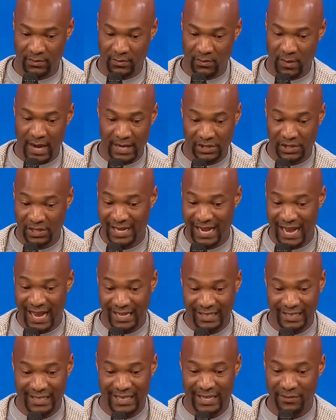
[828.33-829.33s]
Why should I
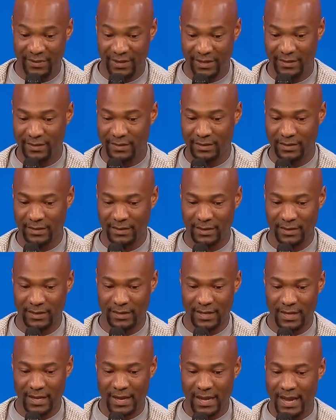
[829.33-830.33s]
leave it
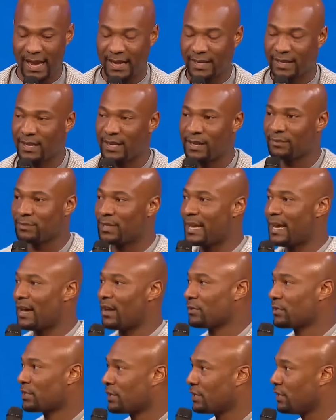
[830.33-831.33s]
and come
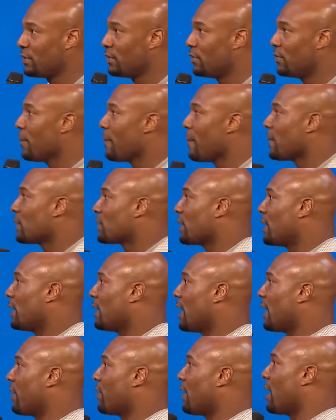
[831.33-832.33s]
down to you?" See,
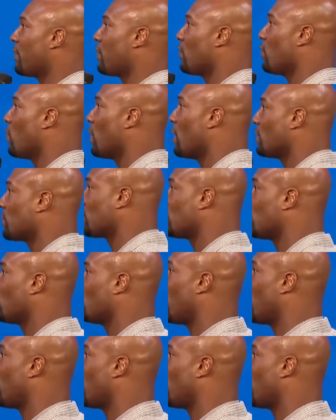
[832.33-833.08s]
every once in a